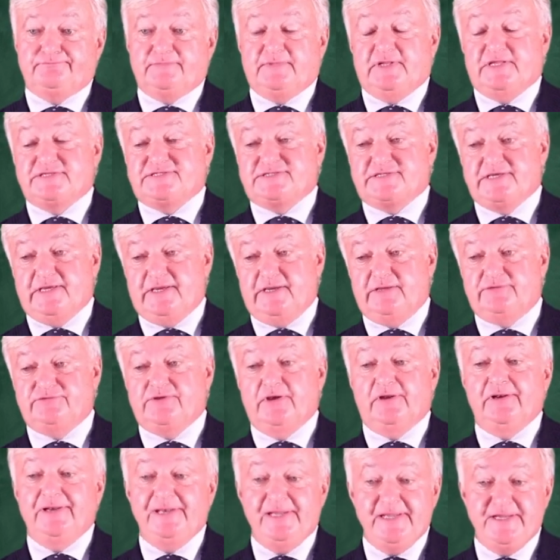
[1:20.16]
let's say
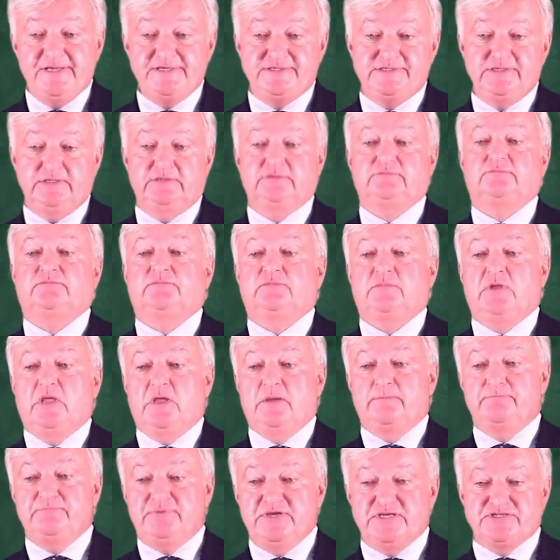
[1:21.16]
the leading
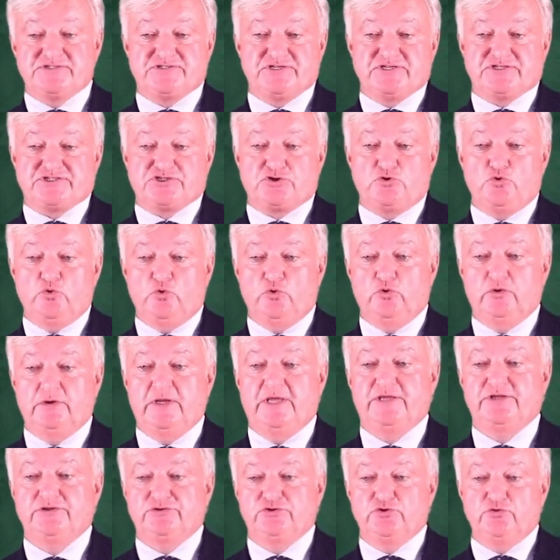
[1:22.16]
business school
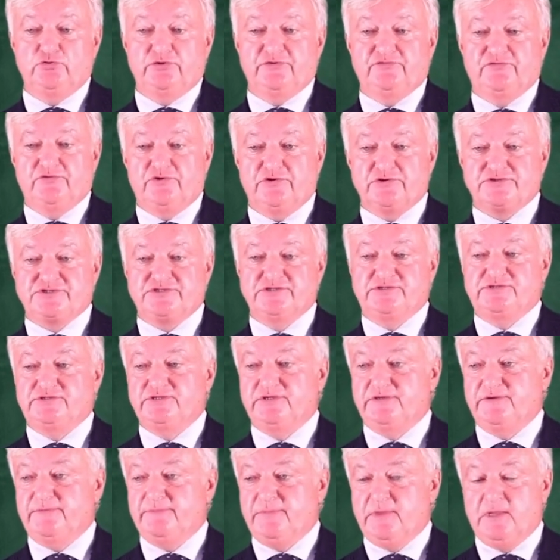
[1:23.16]
and
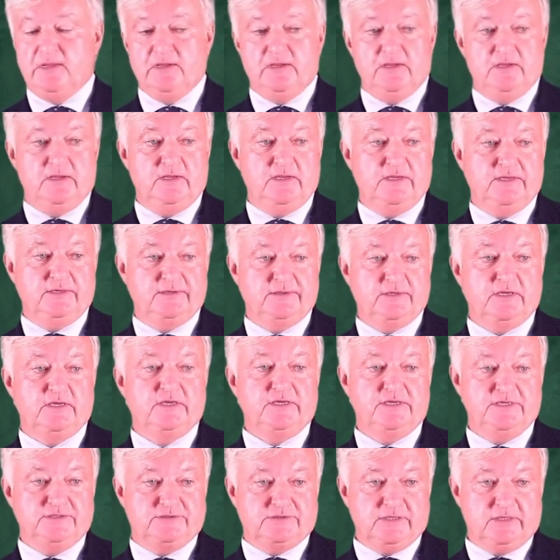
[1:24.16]
university in
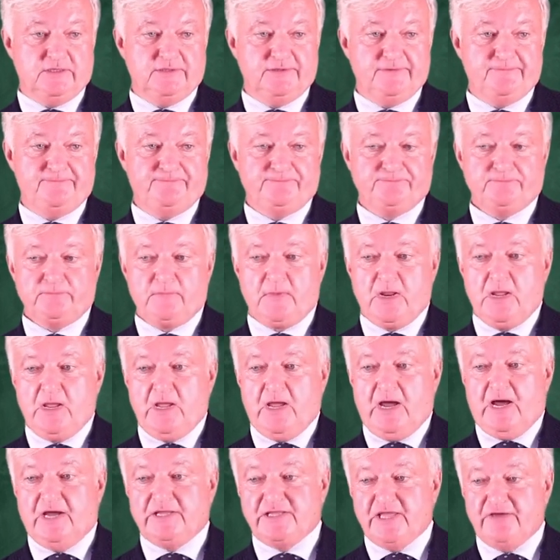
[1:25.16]
Italy.
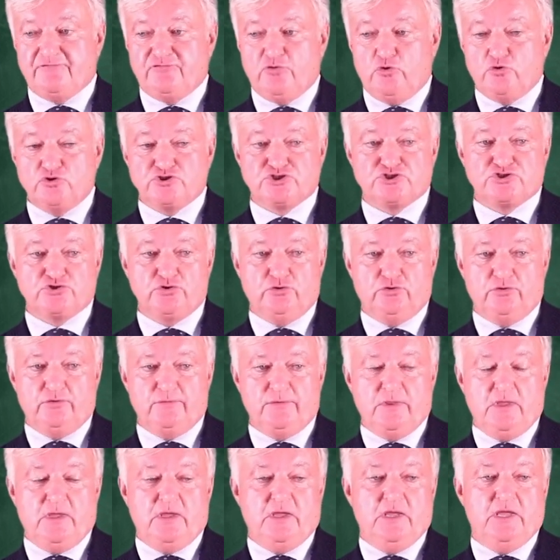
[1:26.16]
I have
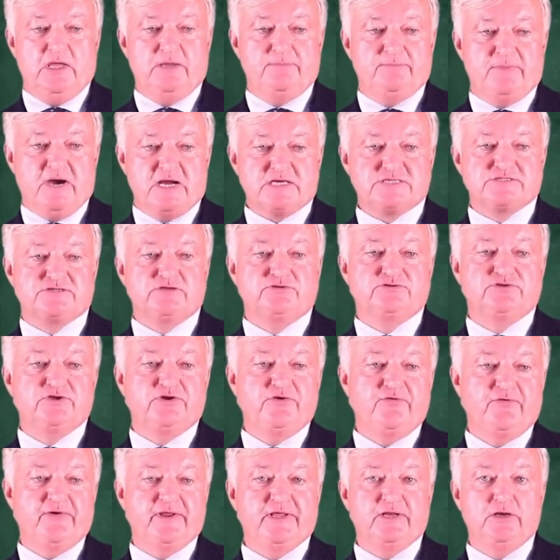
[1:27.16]
also a master's
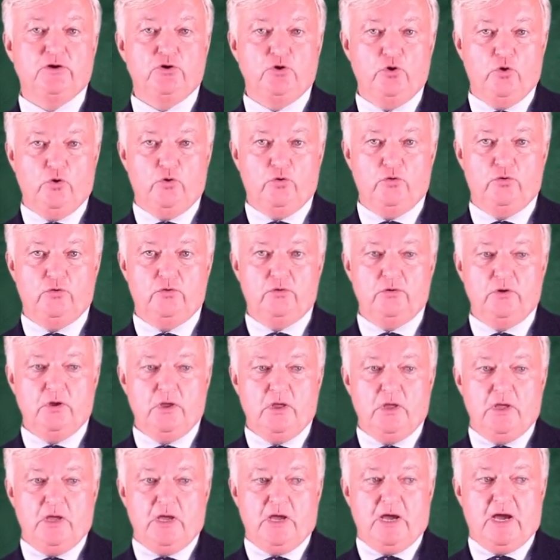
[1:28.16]
degree in law
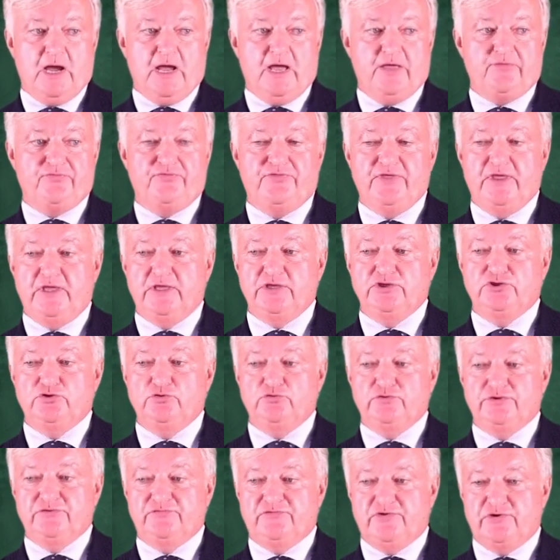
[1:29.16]
at the
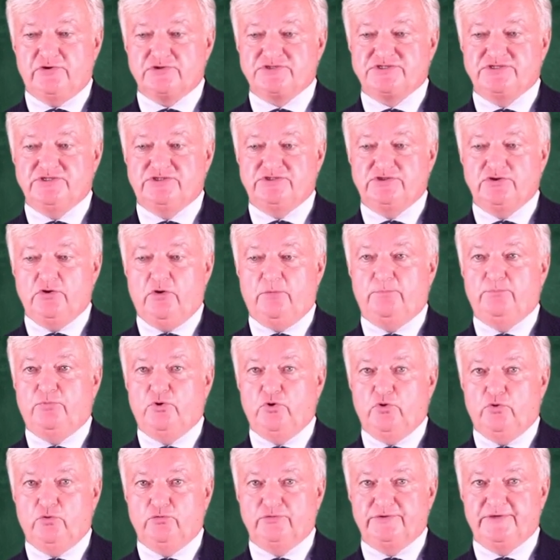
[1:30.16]
University of
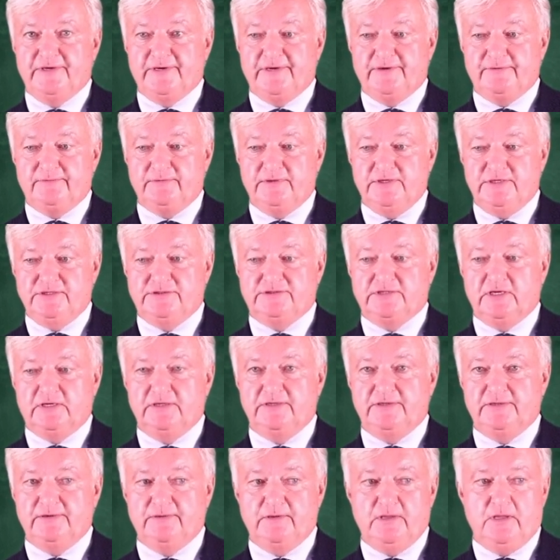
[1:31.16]
Bologna,
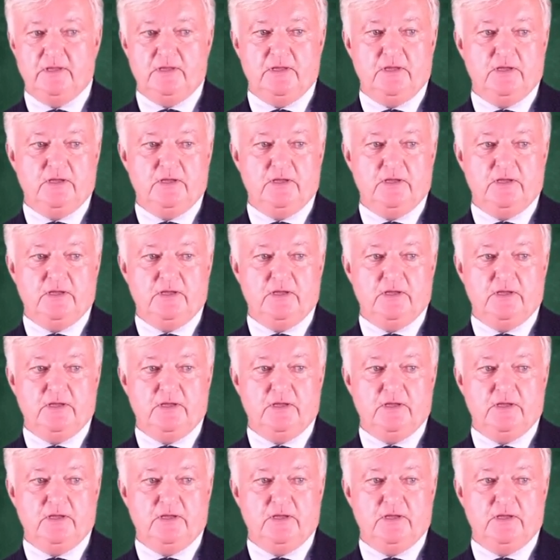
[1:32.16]
Italy,